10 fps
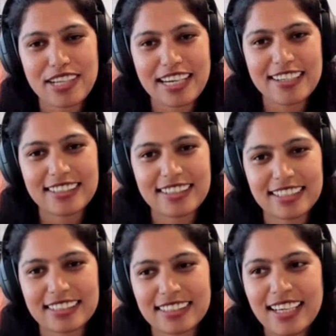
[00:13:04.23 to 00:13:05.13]
about
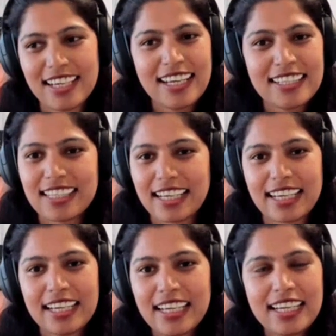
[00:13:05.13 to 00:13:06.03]
analytics. It's
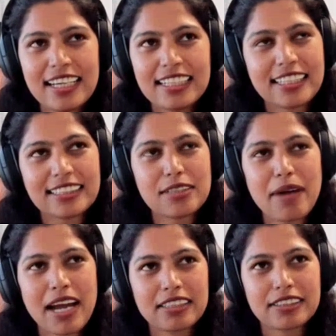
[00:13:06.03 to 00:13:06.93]
like it
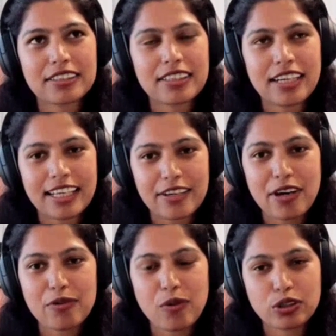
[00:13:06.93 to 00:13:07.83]
doesn't matter like
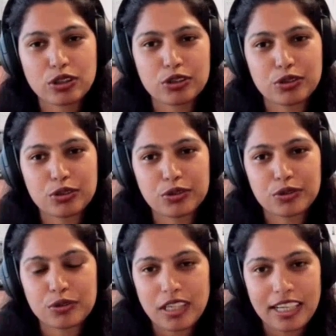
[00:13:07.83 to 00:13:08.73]
if I want to
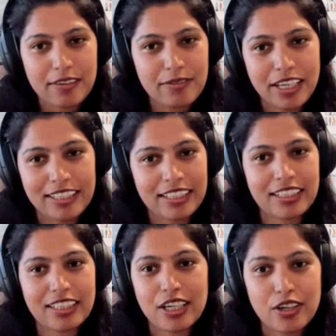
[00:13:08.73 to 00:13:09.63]
do like a
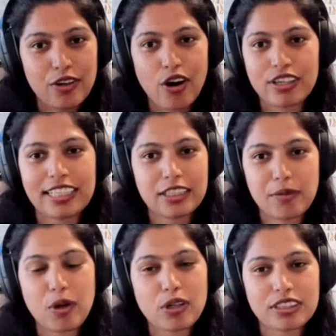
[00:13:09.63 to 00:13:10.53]
very raw
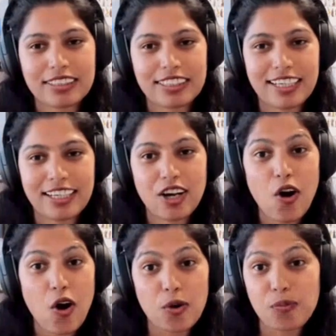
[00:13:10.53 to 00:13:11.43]
data processing
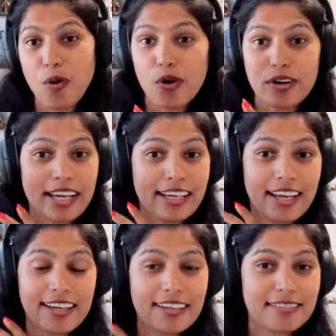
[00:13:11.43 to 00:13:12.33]
or more
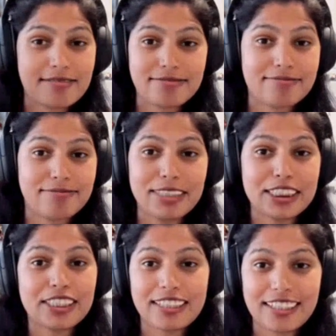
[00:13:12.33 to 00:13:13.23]
like a
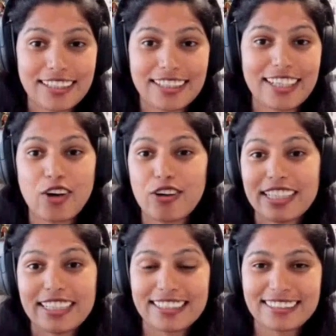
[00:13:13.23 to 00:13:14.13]
machine learning
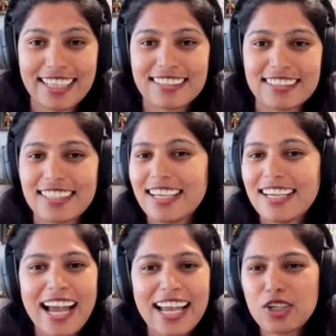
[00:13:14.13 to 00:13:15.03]
or data science.
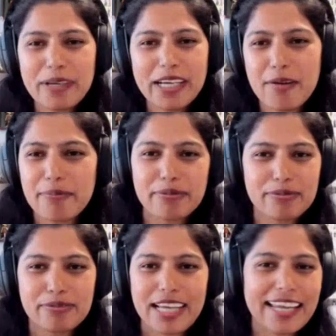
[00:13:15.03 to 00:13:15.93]
I could pick up
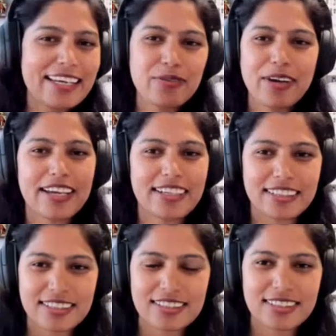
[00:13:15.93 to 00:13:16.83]
anywhere
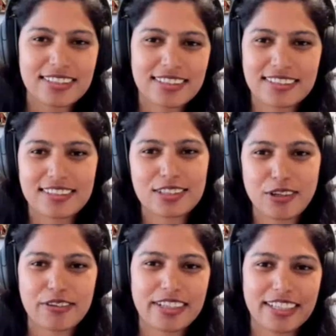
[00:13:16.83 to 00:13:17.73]
in this
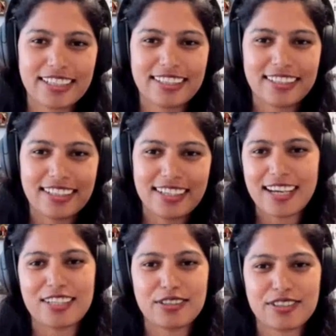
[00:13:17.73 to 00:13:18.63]
story
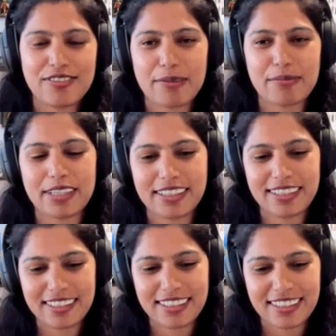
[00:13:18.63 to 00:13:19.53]
and use
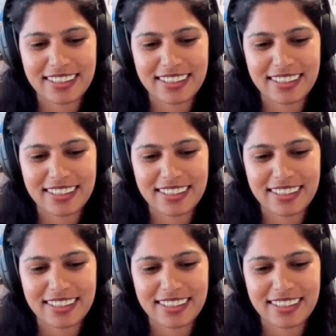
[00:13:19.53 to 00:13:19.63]
Fabric.